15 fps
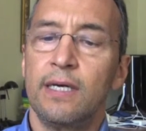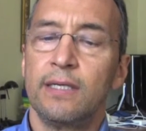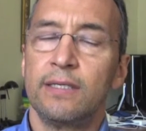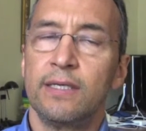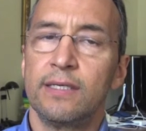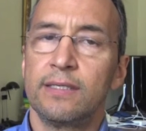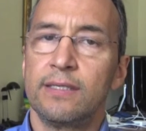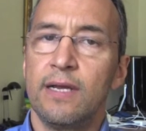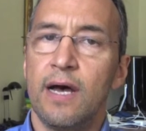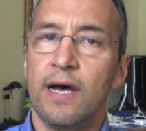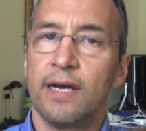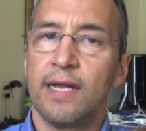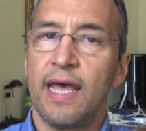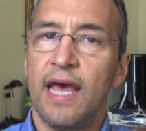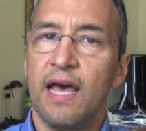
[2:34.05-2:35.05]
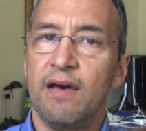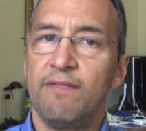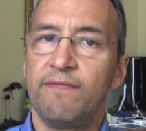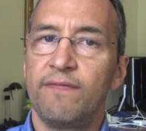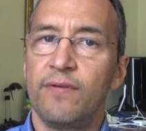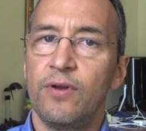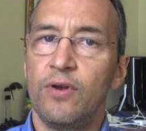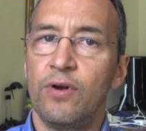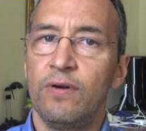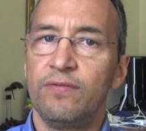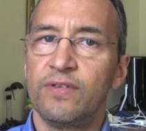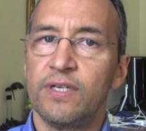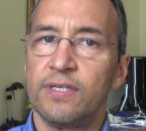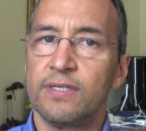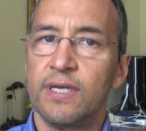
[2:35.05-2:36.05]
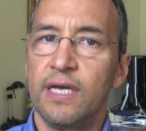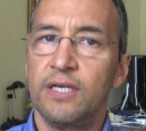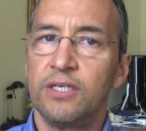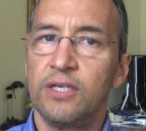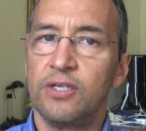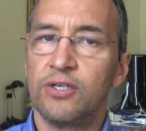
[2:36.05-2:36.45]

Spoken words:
does not have nerve sensation,